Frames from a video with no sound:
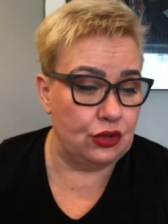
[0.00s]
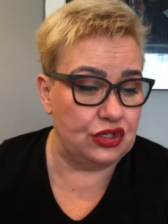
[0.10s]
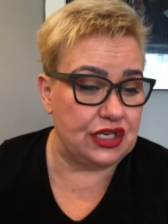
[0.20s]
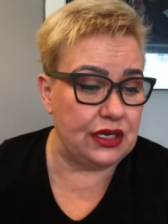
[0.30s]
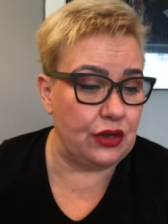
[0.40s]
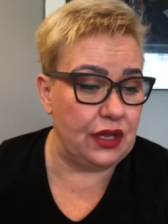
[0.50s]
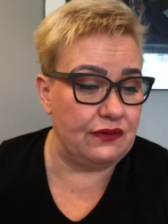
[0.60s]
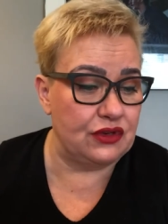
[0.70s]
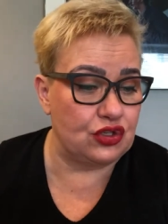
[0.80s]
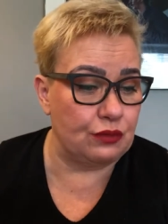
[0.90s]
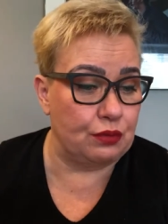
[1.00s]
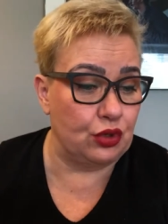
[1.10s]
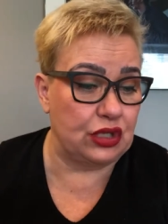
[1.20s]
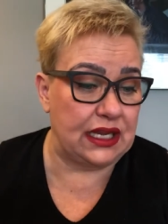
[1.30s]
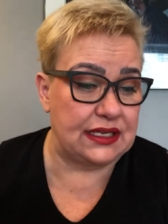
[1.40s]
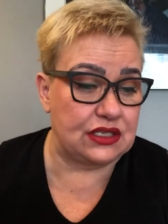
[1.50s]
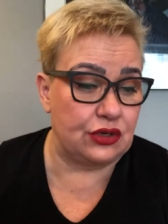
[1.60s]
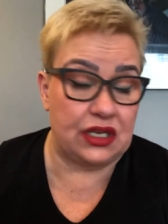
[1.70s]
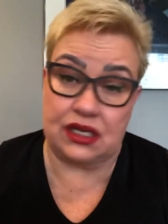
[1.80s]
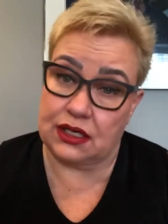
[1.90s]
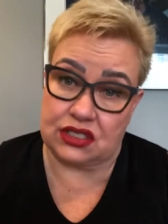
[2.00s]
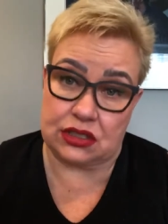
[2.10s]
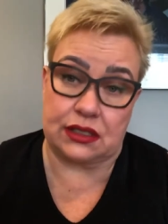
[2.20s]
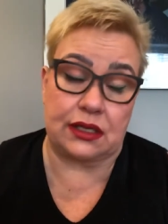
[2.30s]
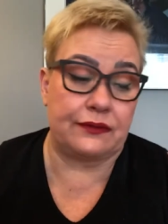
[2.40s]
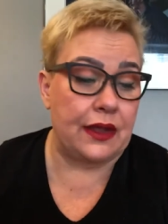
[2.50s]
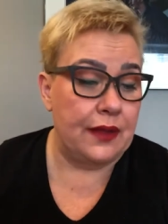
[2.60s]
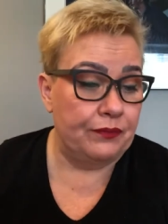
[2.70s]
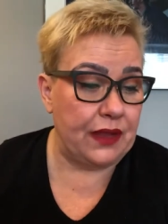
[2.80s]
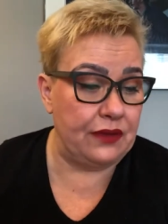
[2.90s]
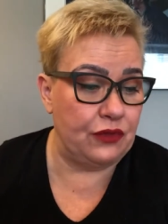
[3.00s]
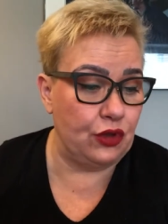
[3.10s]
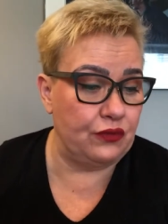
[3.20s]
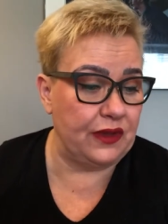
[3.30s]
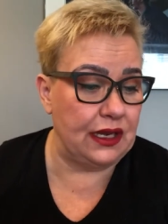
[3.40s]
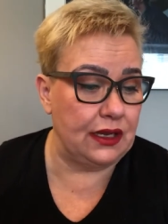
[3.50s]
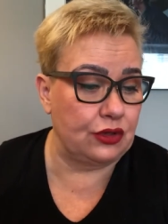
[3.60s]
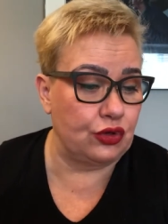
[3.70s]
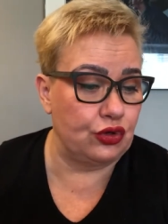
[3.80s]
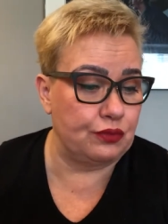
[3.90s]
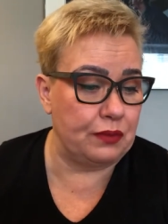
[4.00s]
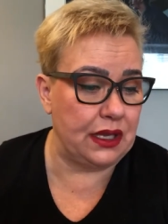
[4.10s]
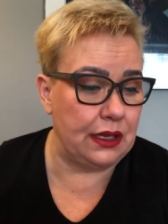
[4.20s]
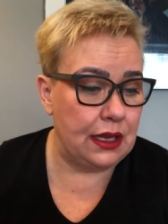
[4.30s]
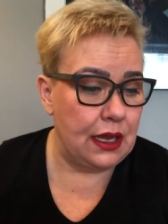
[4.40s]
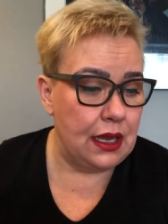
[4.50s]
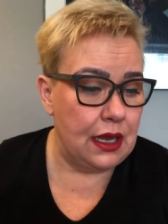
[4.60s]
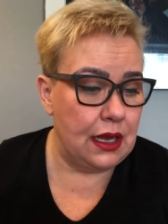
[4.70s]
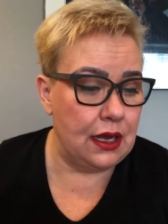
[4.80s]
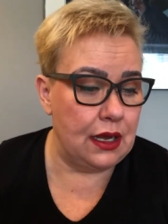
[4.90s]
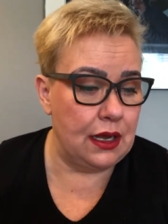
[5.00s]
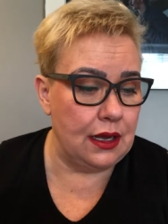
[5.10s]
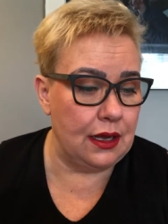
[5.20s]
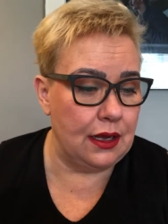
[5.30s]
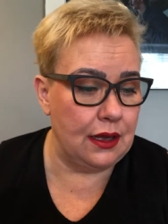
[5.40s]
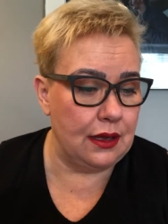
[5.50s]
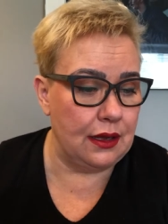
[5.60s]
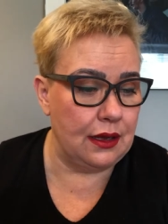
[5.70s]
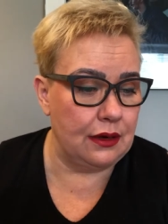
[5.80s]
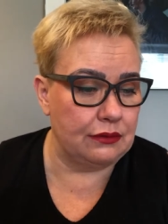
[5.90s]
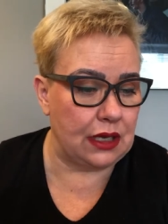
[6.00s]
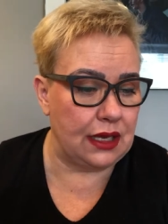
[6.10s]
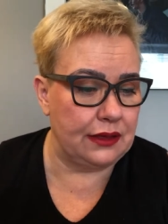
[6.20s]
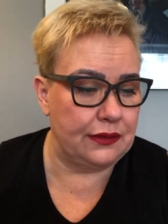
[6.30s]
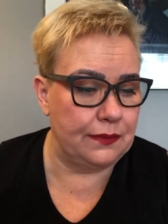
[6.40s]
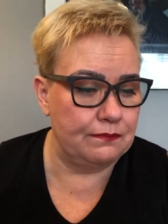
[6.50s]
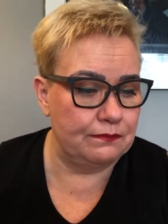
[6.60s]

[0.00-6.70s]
consider even supporting as an initiative if you feel it could be right.